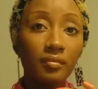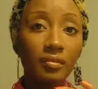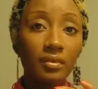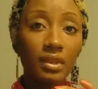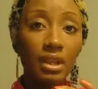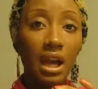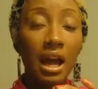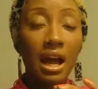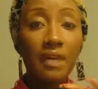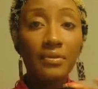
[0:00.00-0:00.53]

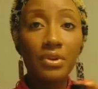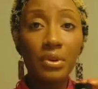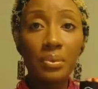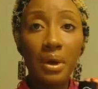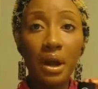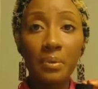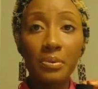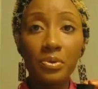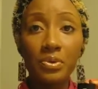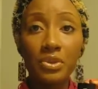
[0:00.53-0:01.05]
I have no
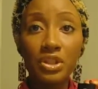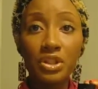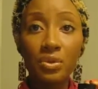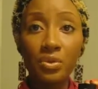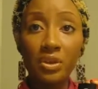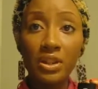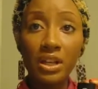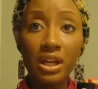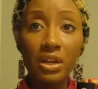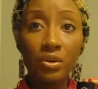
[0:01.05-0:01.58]
problem with
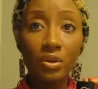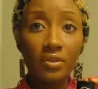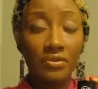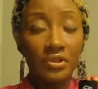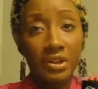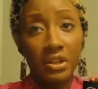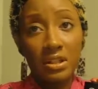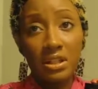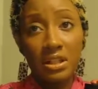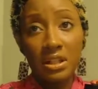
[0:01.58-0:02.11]
doing that, or if
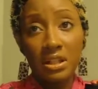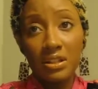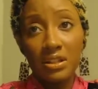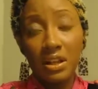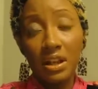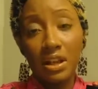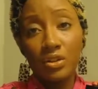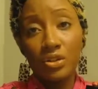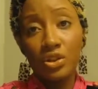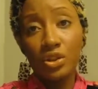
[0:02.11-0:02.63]
there's anything
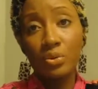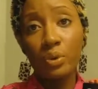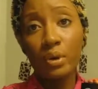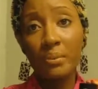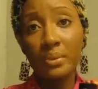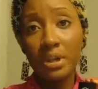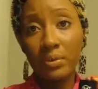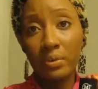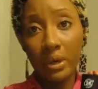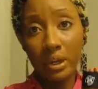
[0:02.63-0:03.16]
else you want
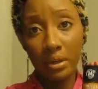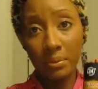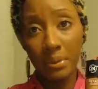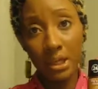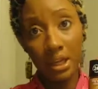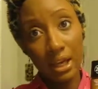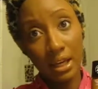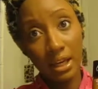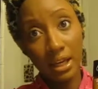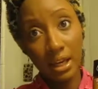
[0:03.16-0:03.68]
me to
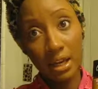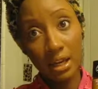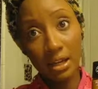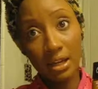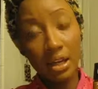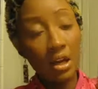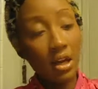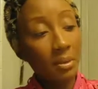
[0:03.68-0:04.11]
recommend, I can.